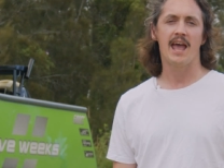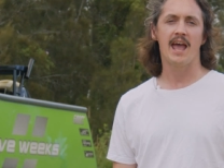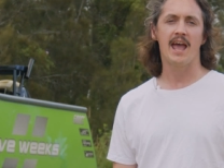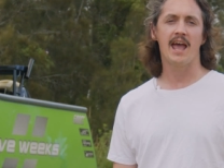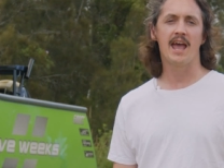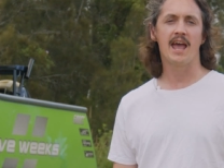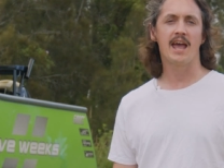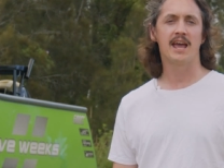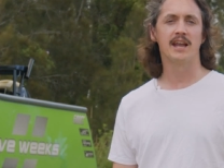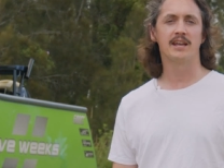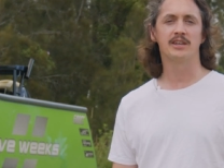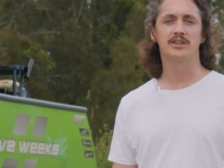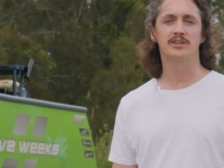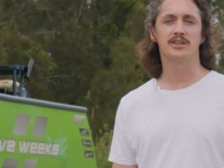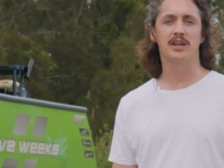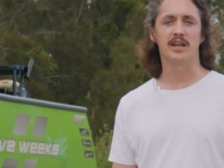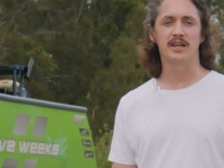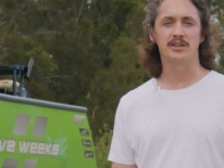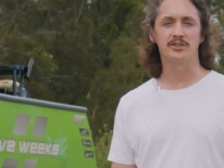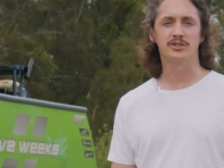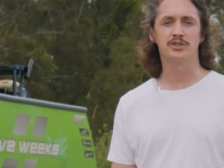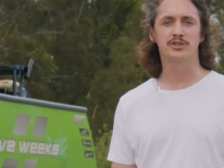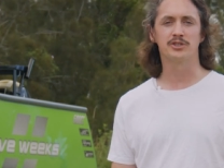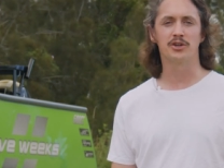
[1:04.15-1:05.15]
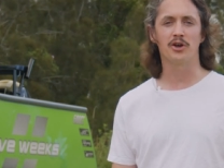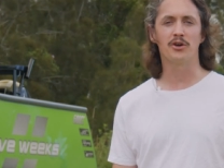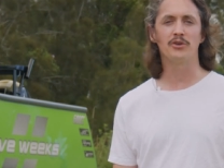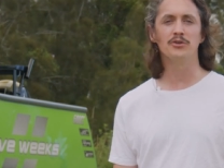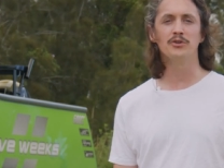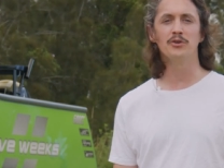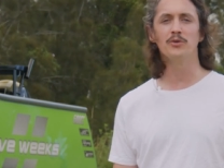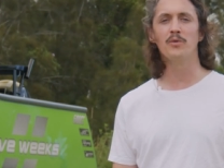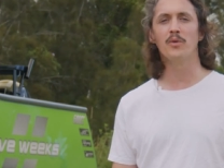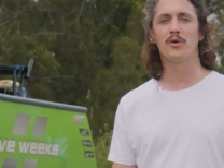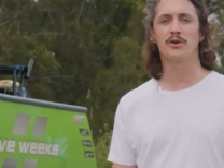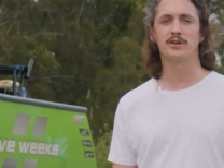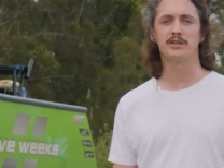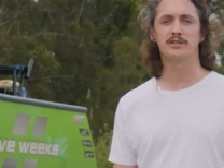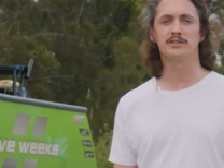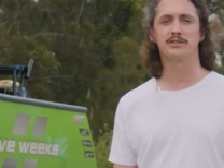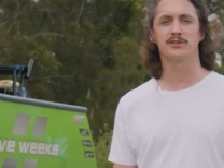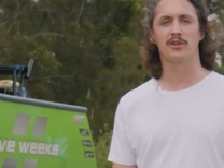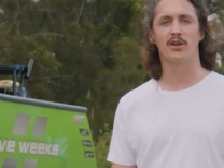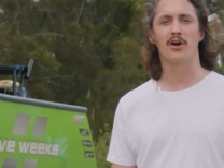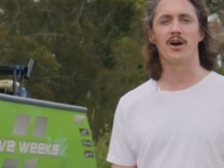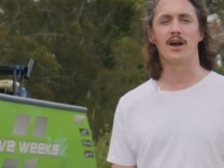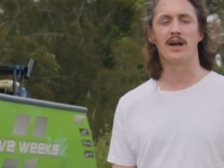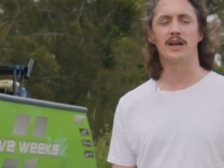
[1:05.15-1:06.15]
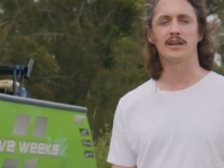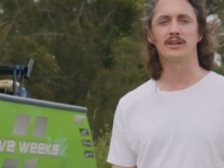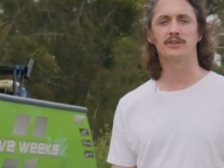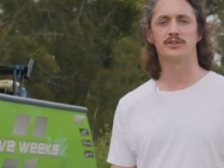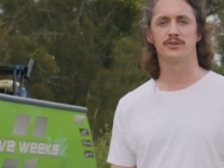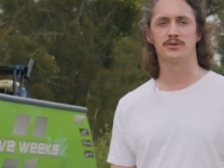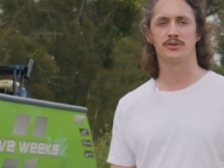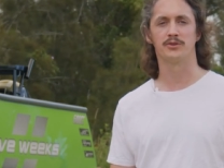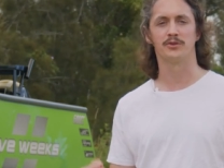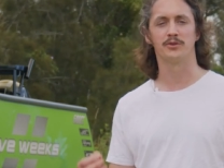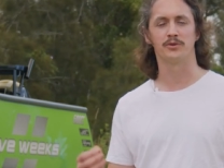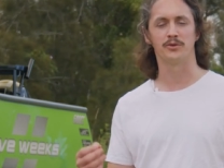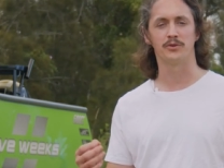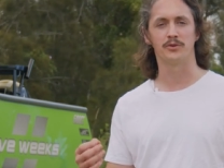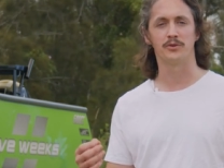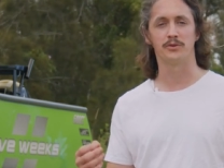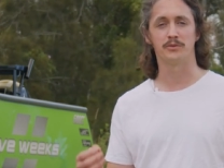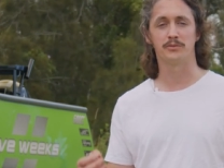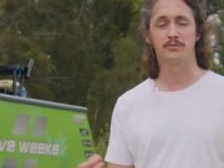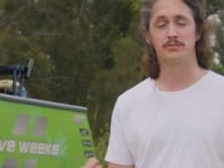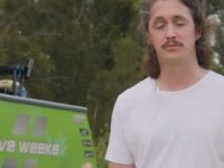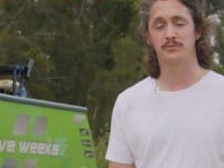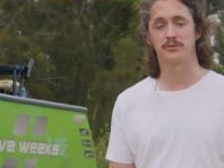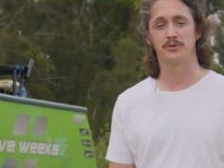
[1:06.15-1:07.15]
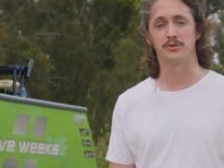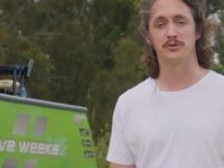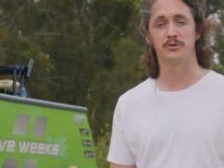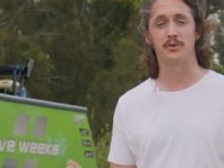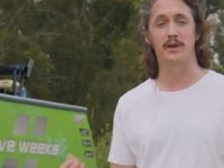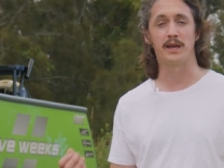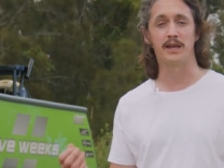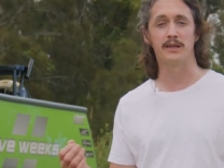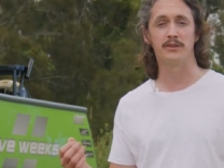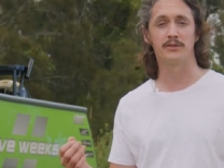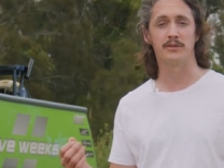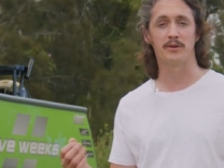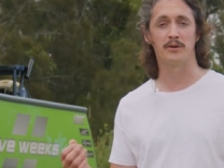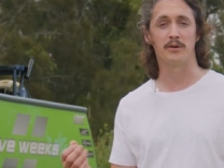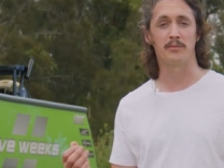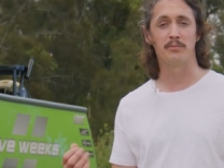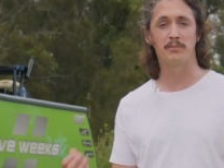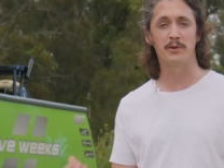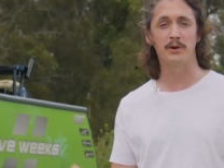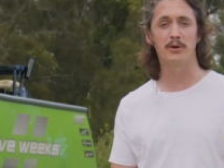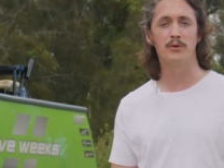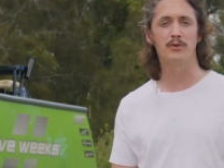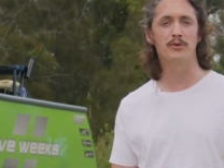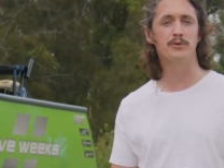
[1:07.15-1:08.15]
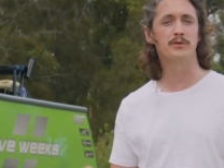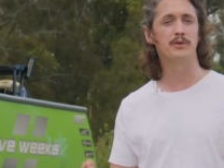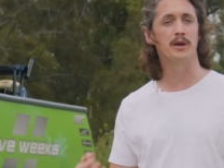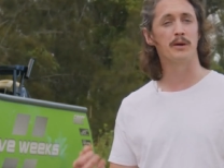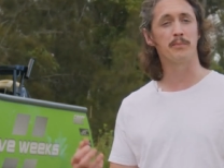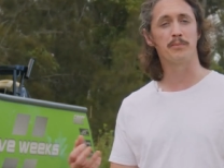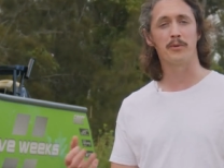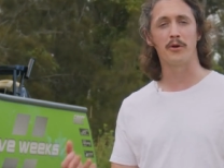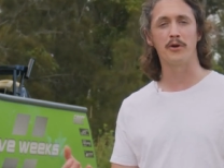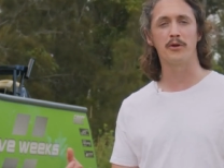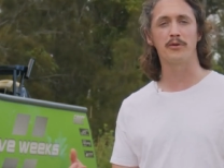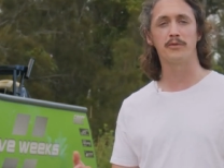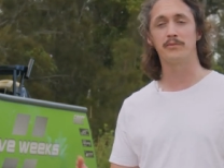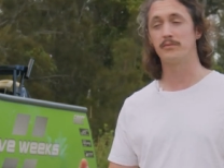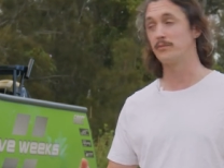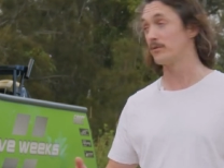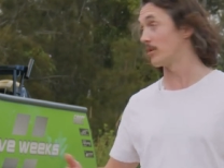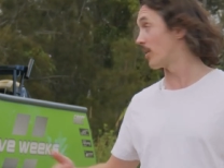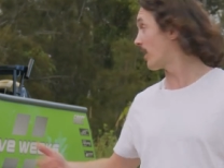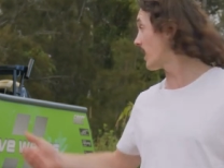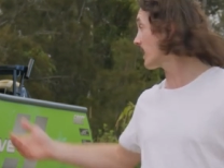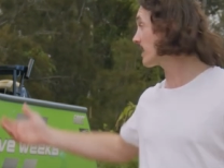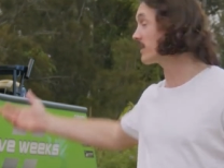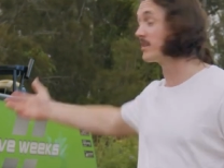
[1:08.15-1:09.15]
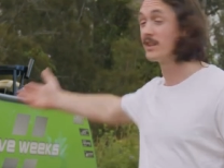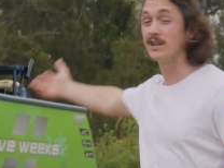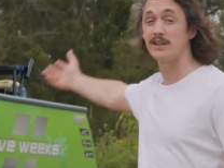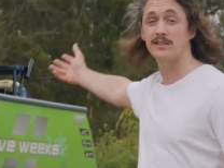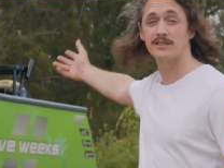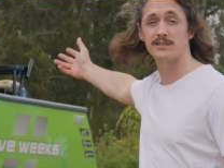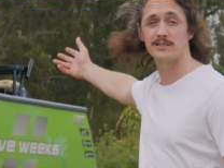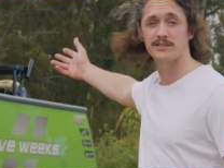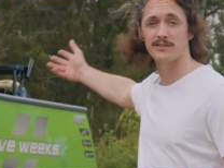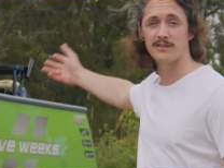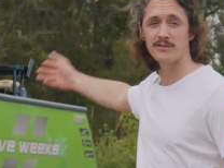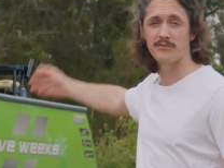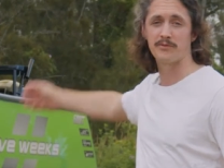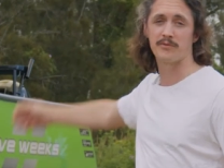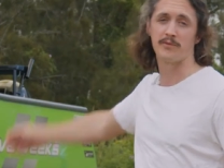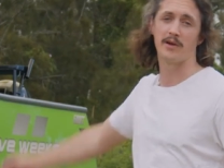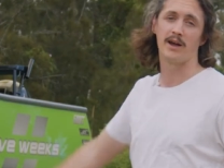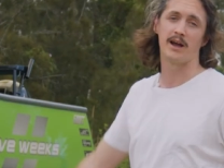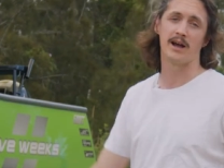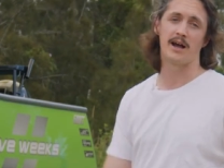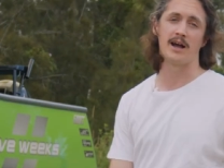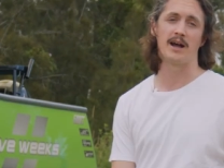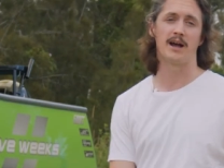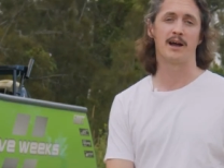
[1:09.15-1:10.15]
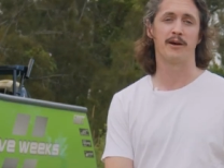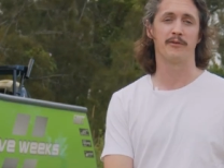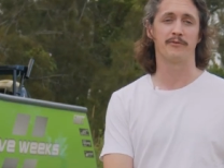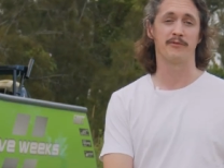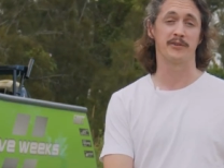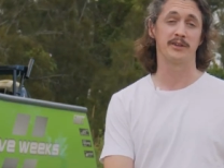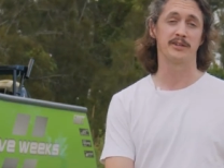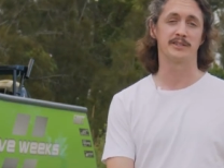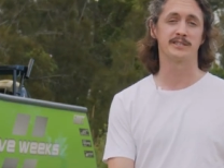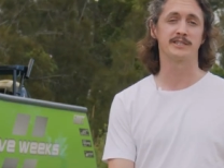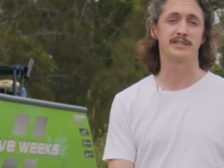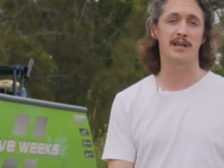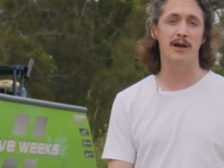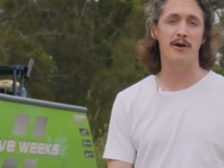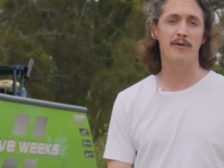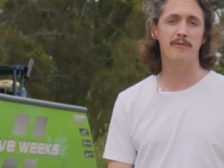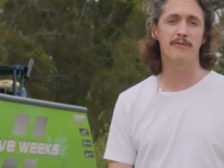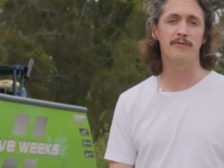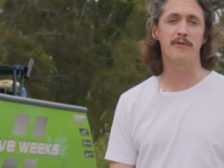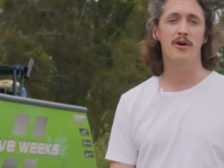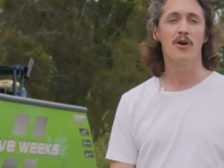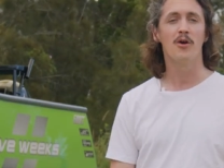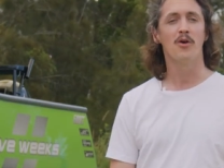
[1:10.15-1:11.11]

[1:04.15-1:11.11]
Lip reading: and show you what it's like to either build a boat like this for yourself,